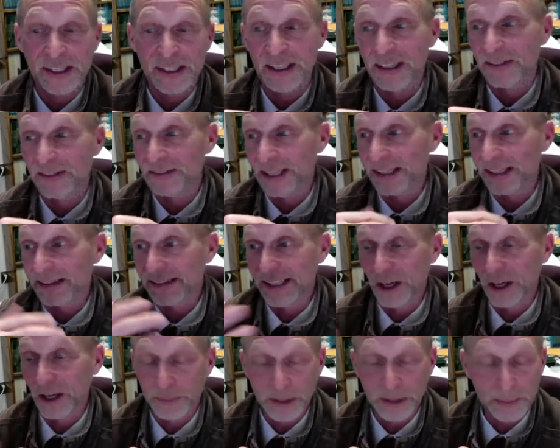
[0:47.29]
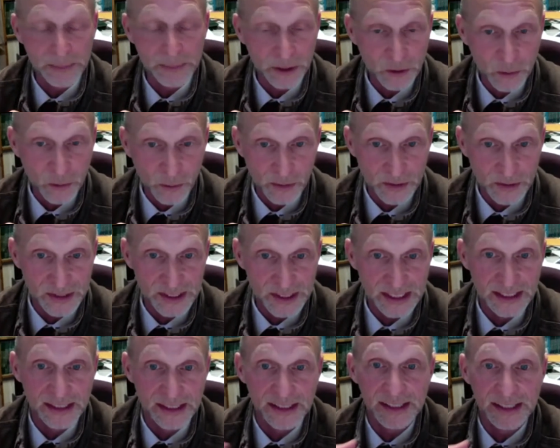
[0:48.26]
of like sale prepping
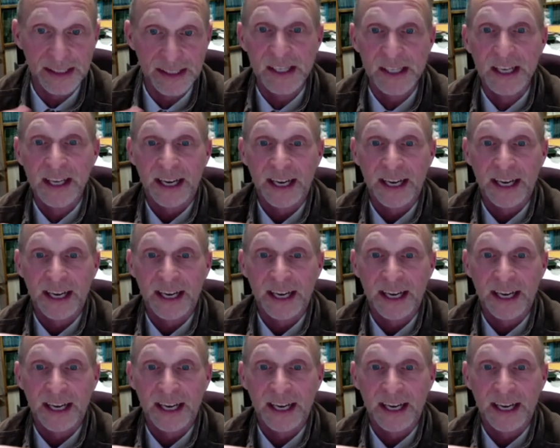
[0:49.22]
horses